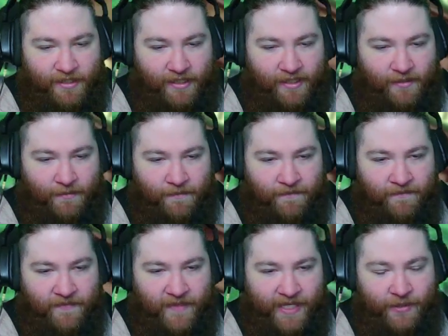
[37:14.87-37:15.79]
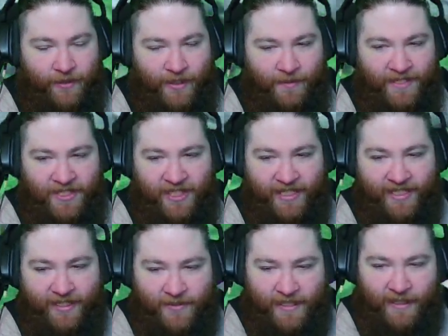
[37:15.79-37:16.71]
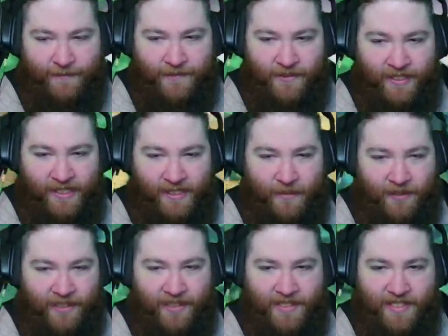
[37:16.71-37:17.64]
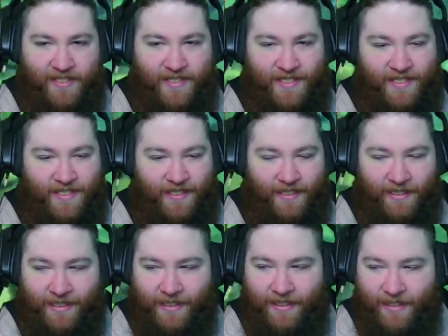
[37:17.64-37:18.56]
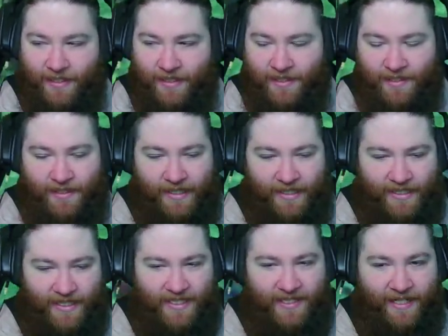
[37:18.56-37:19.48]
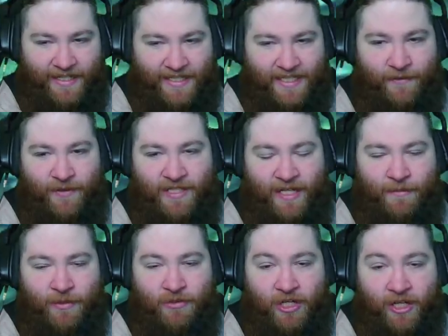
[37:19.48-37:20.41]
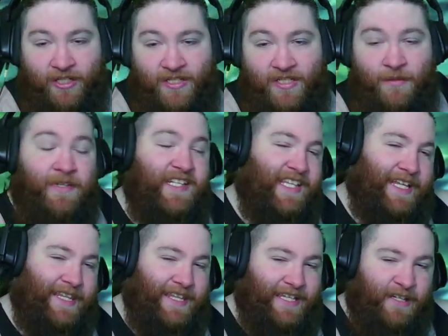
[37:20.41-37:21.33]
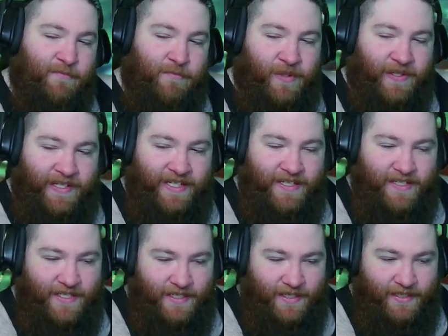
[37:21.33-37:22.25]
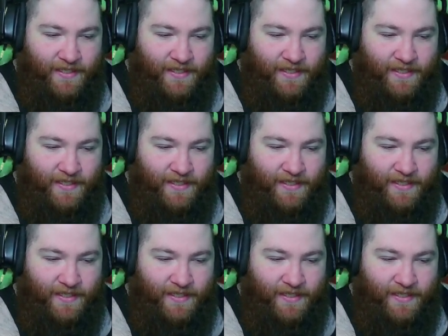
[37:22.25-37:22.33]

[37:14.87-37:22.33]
I do recommend checking those out if you tend to play this consistently. It's nice because every time you talk to somebody, that theme plays.